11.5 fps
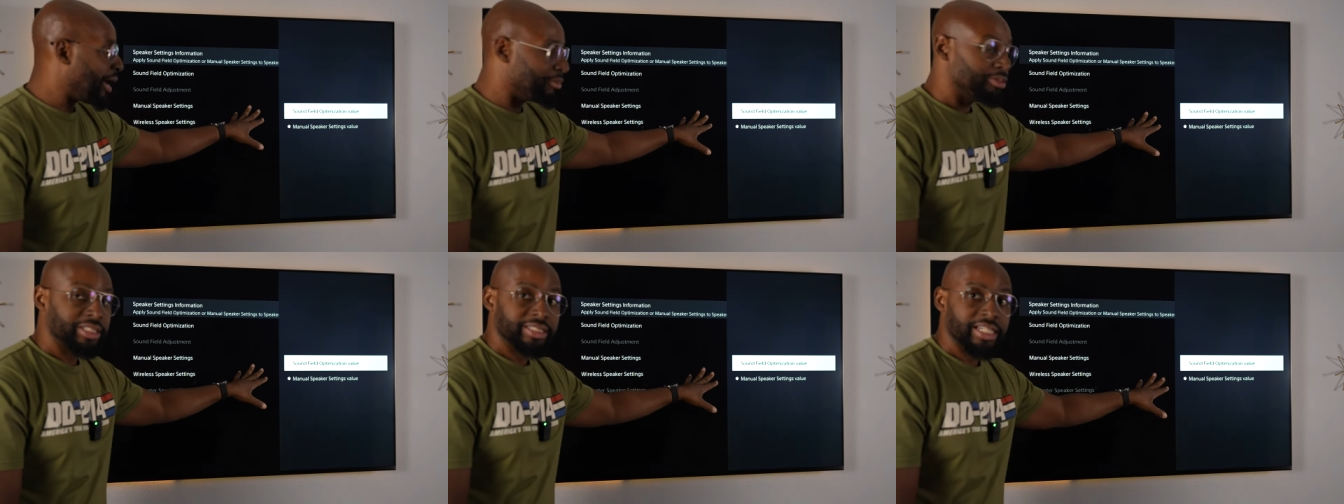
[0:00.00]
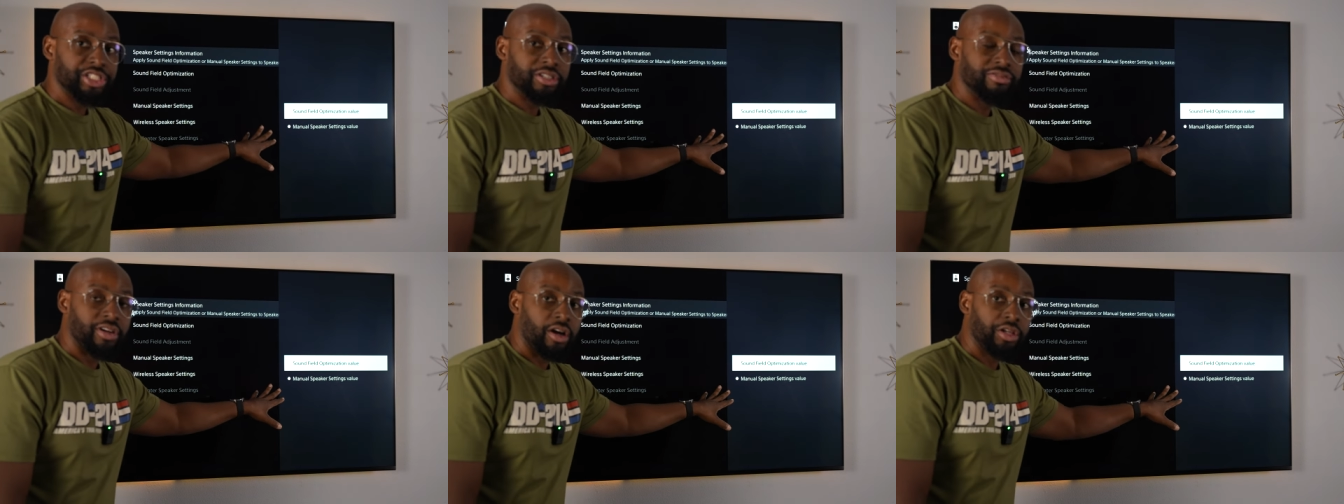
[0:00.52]

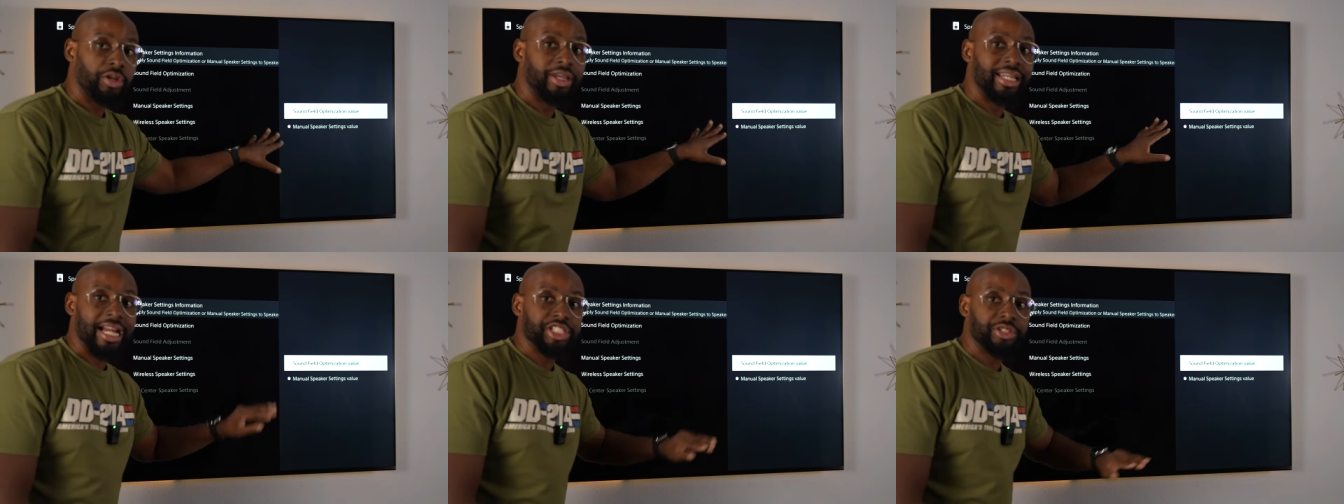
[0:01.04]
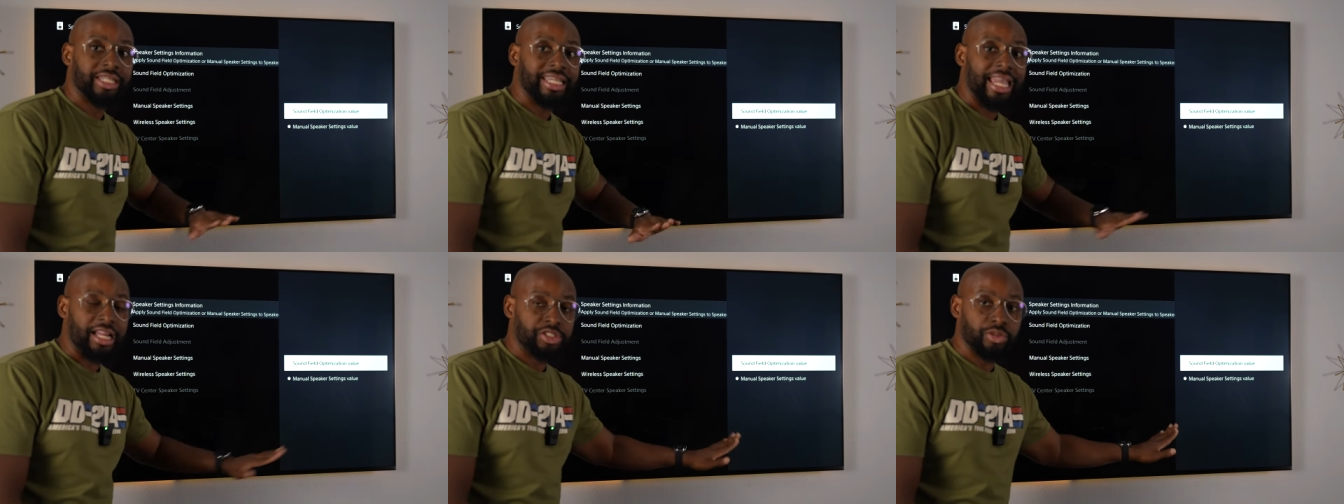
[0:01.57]
optimization value, it actually
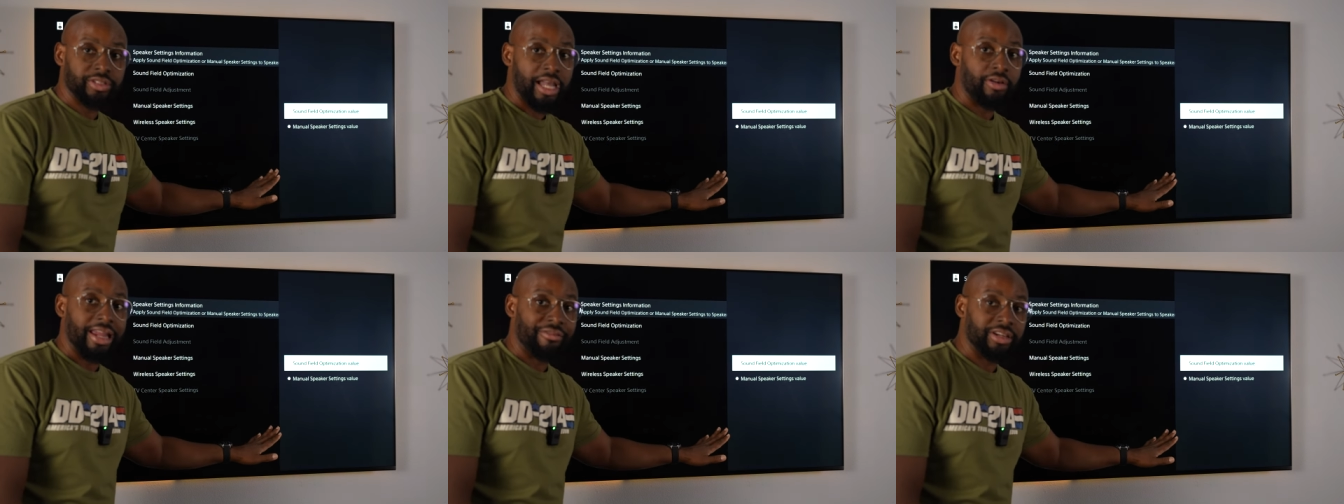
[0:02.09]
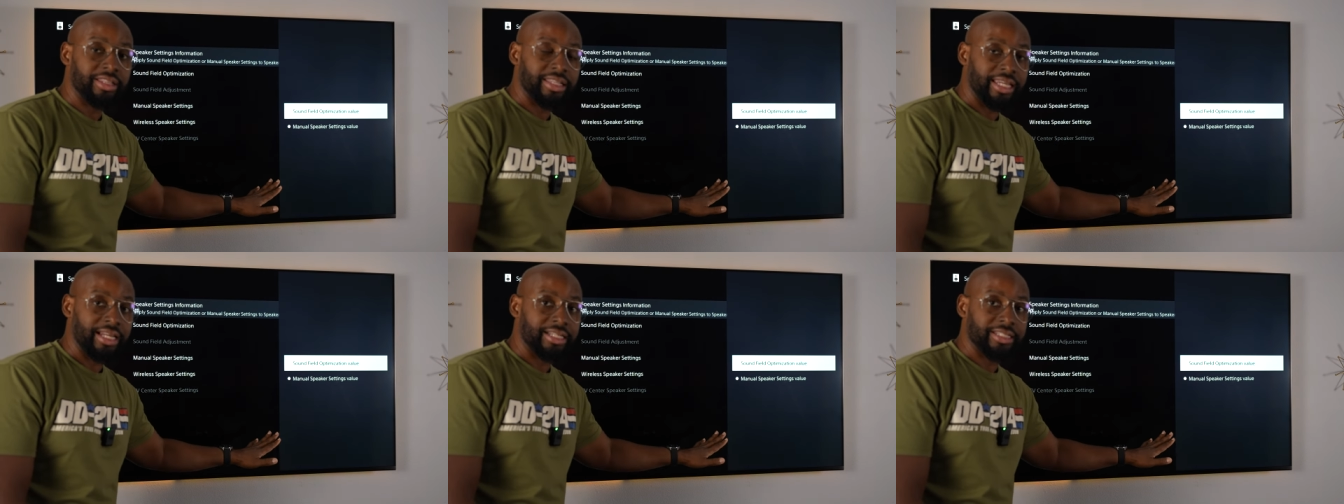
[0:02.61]
cancels out
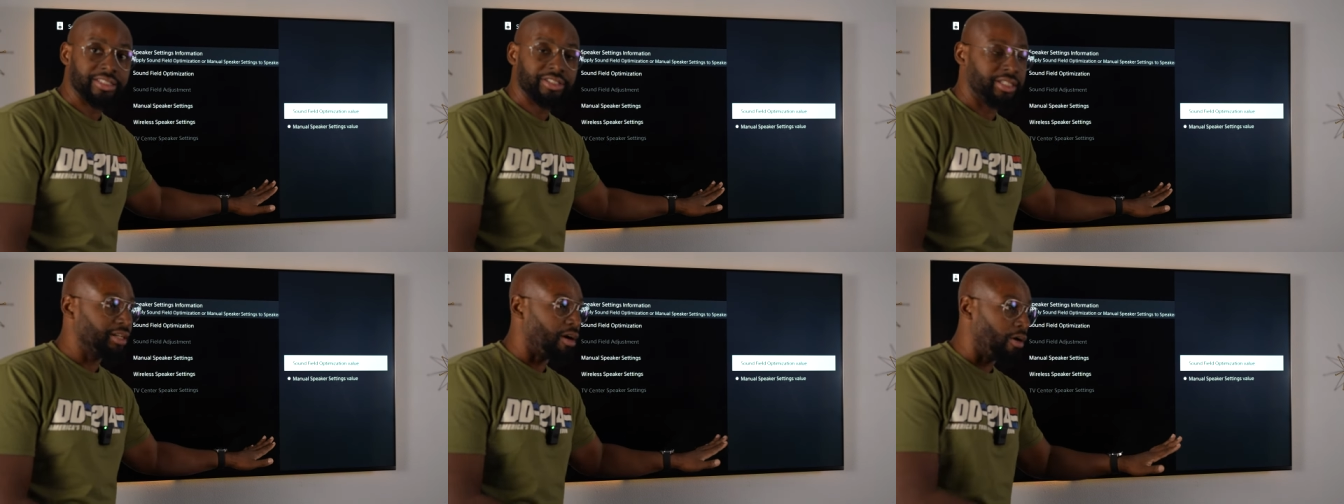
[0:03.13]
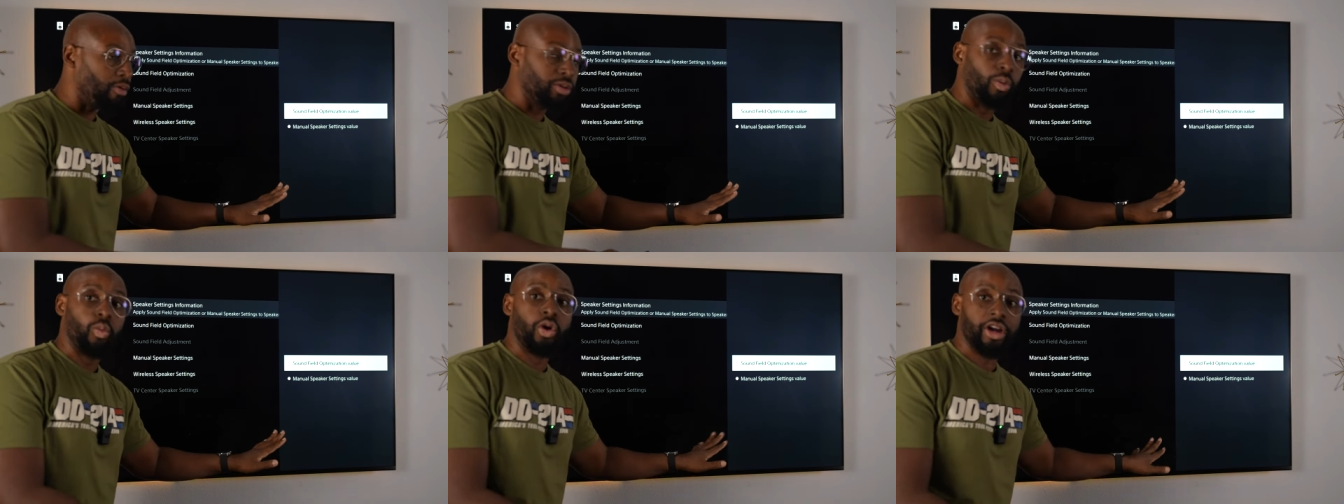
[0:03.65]
everything I just did, all the
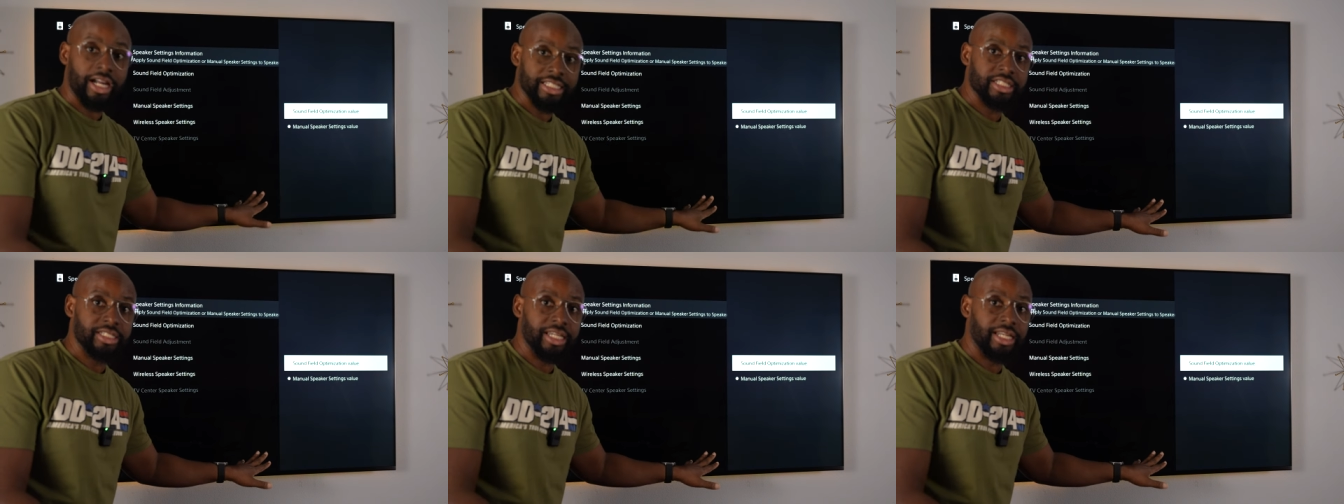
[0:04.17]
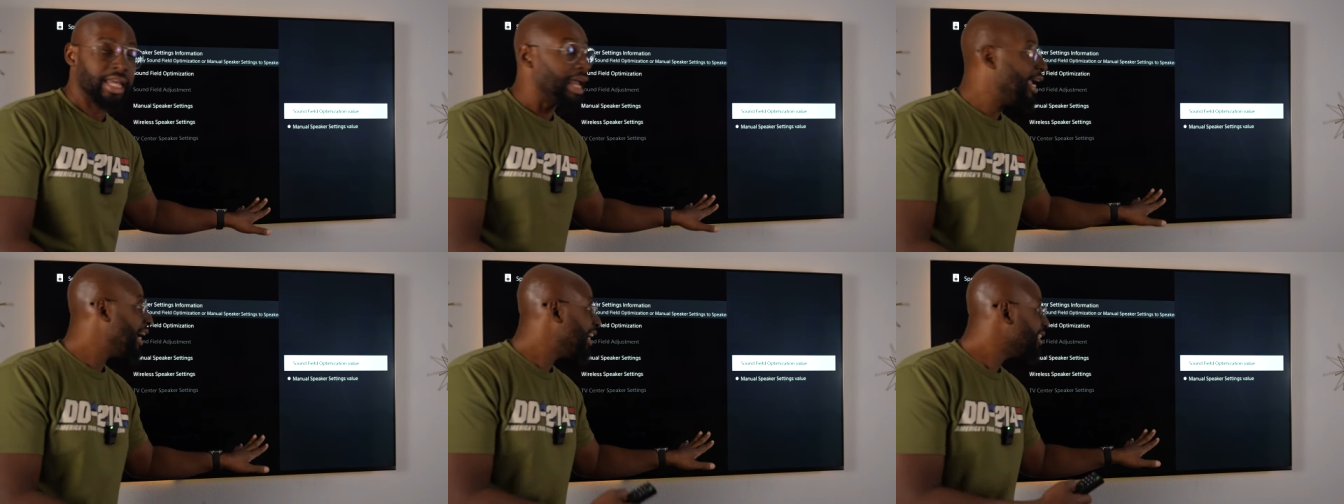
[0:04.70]
work I just did.
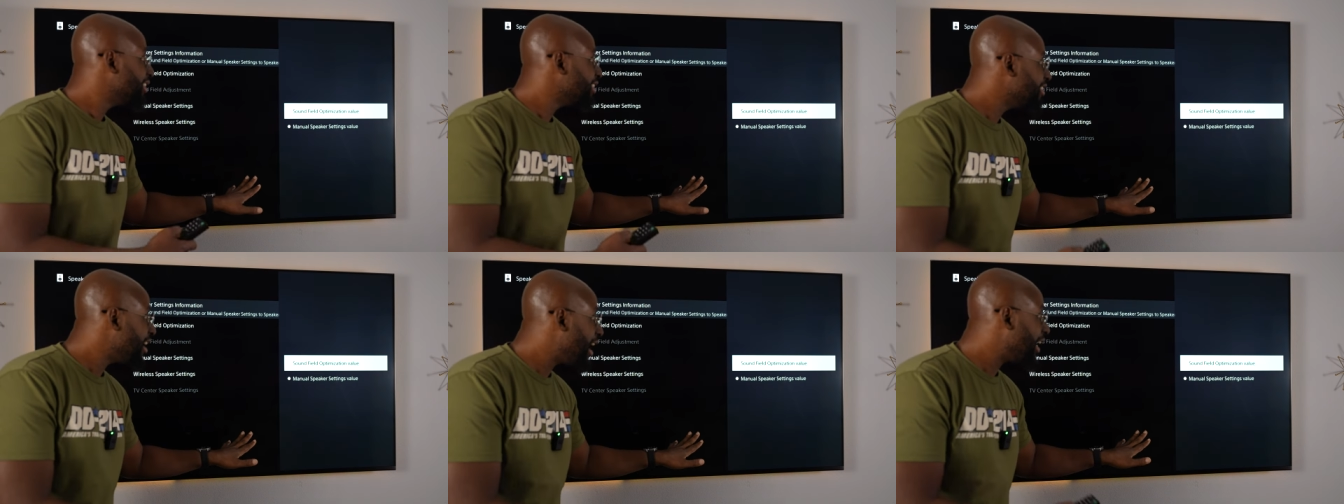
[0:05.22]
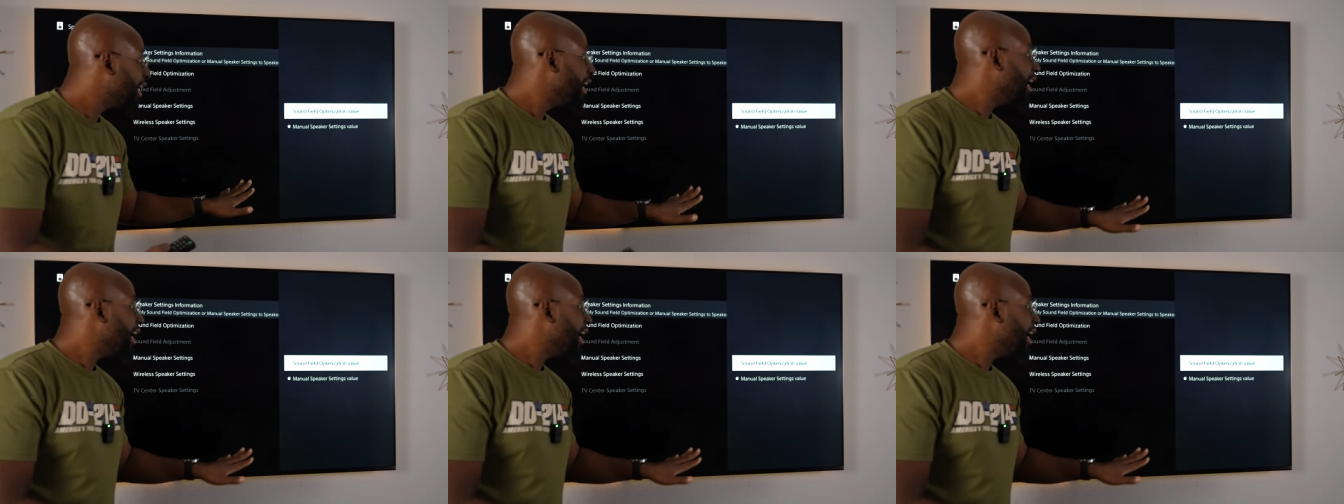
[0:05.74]
It does not.